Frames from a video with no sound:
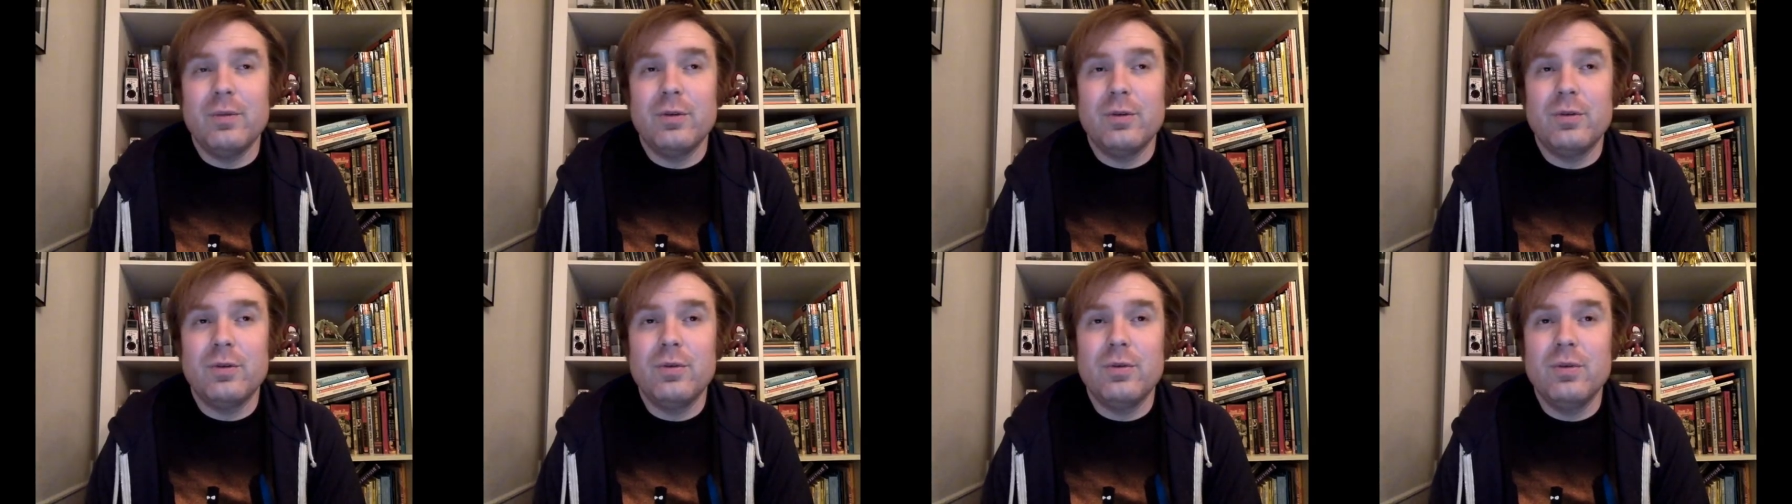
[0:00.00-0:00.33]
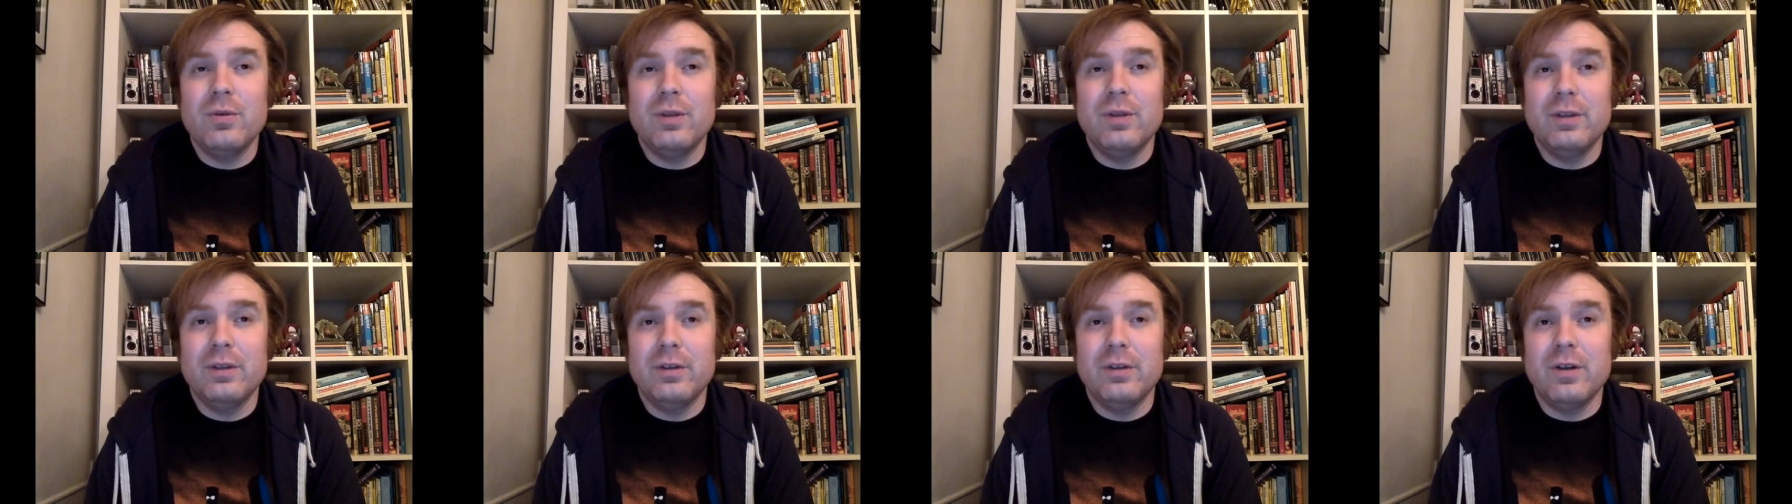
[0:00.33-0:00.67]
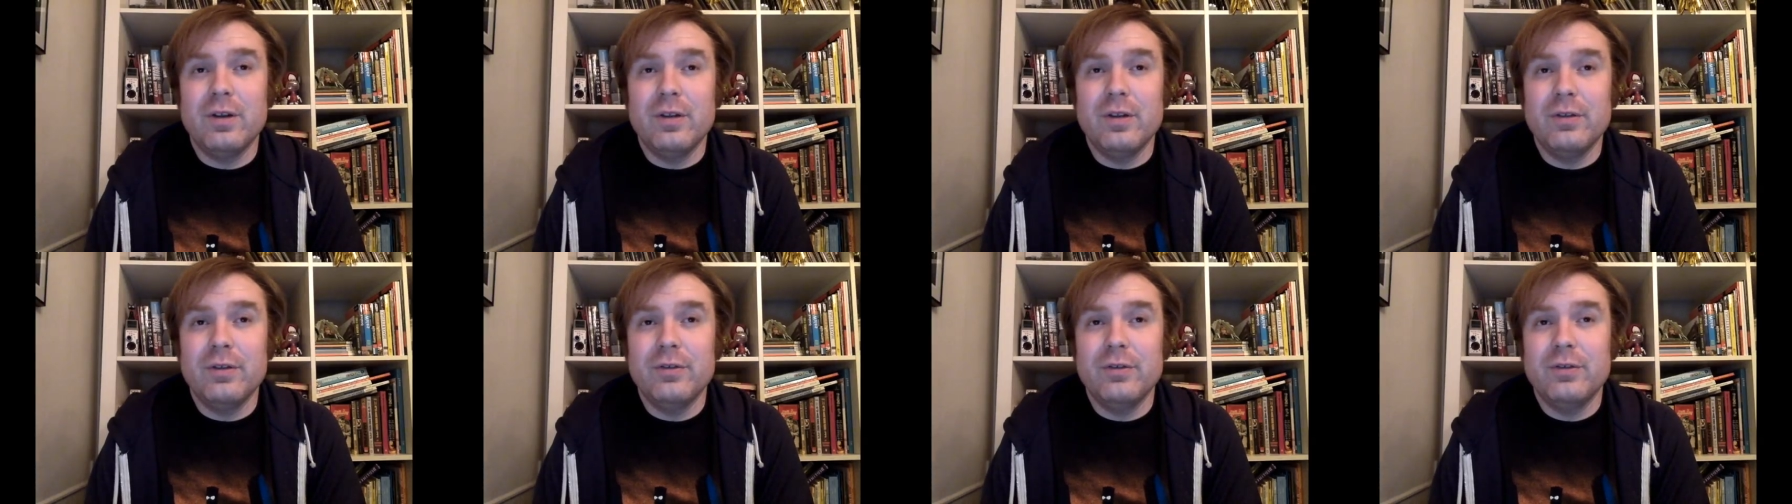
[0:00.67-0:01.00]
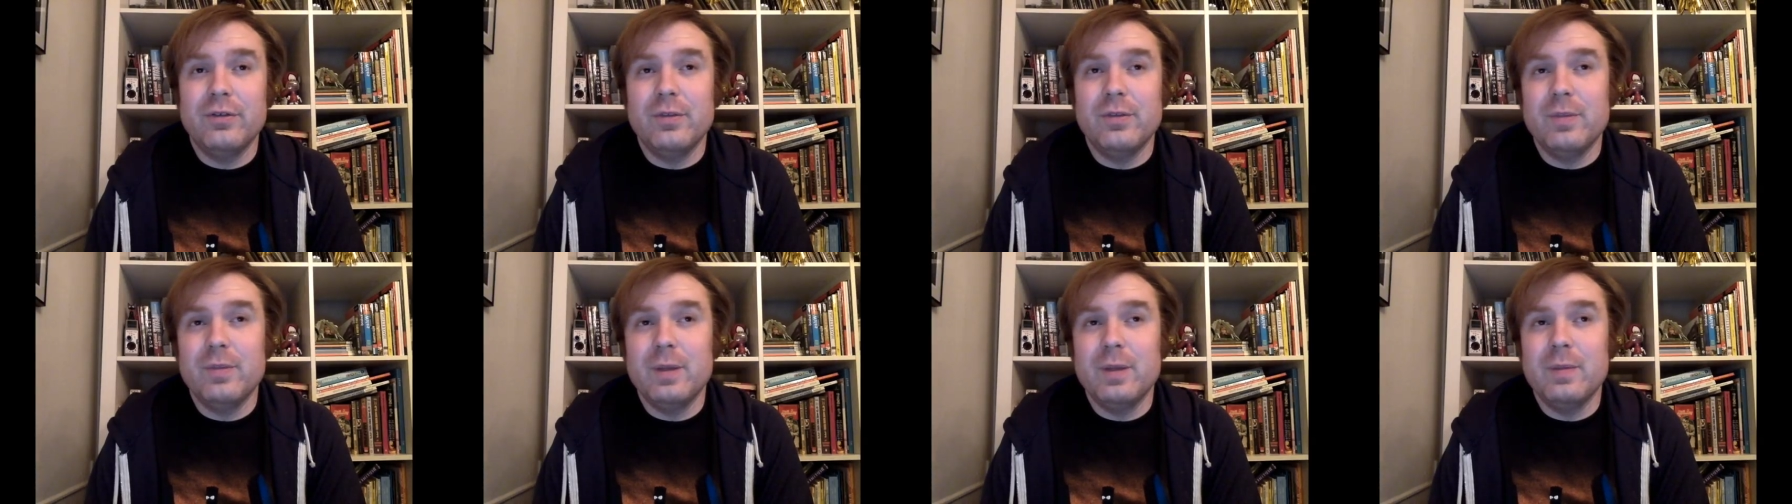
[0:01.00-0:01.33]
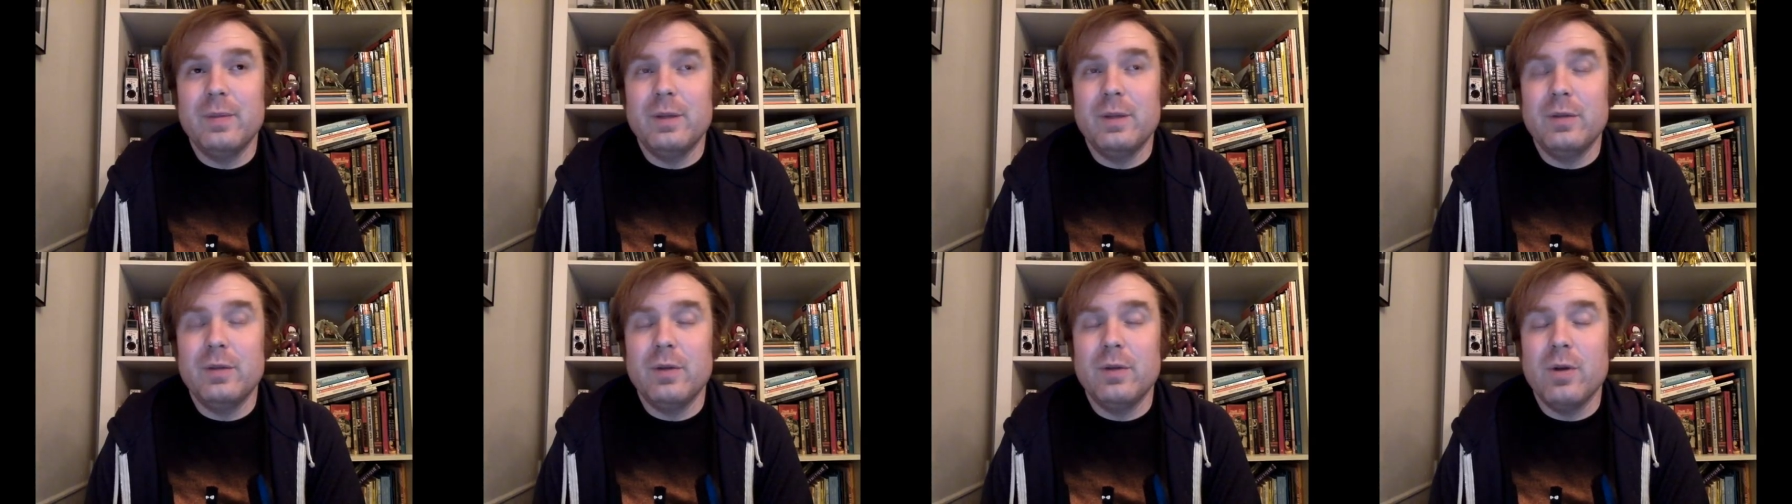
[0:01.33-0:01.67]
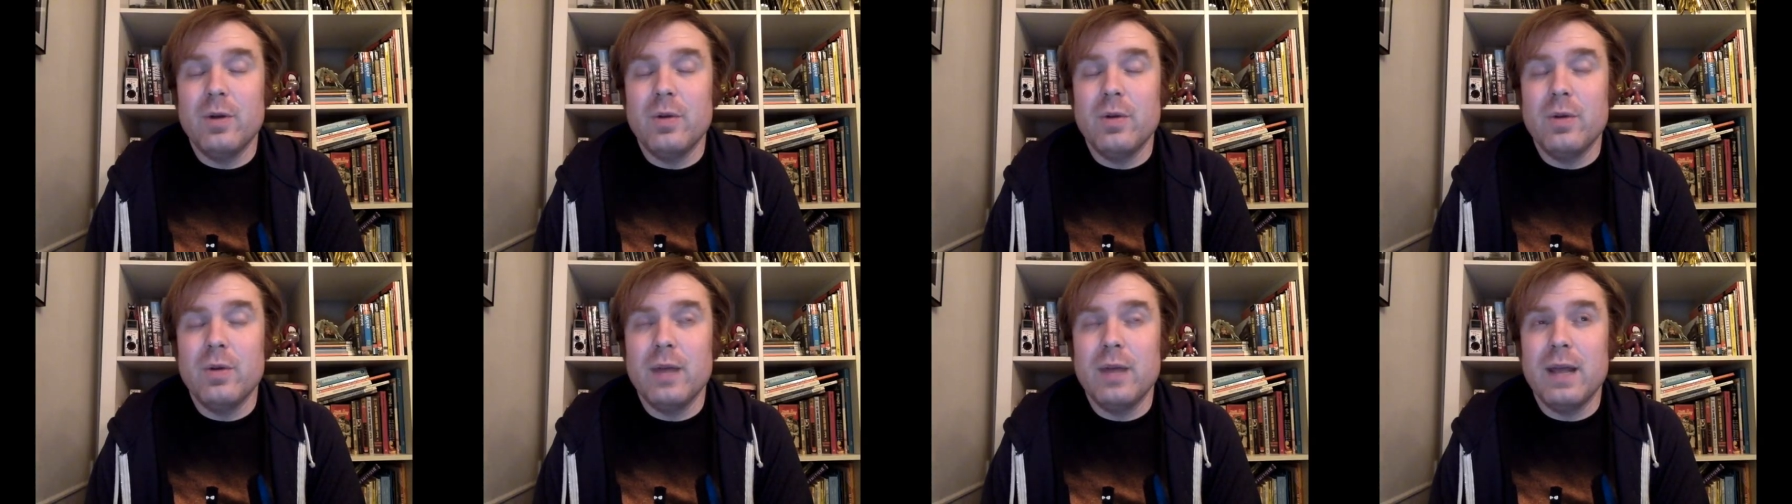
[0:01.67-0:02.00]
were cool, and there are others that made me
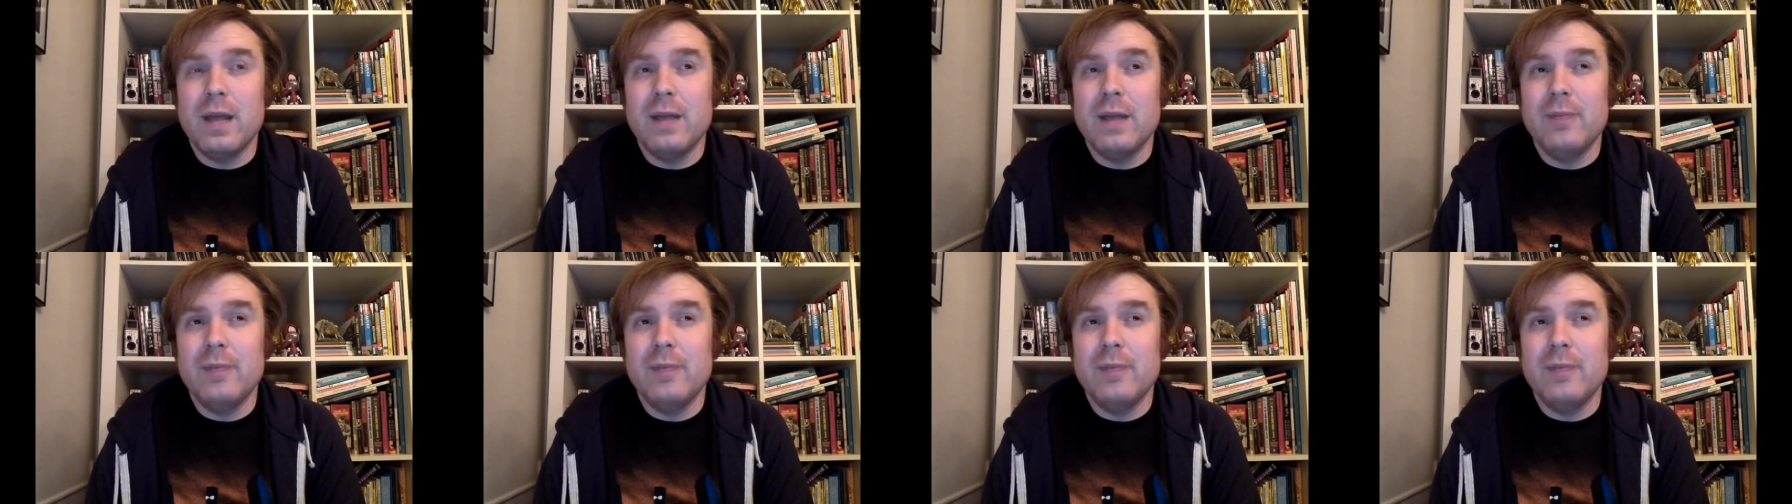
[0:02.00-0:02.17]
groan.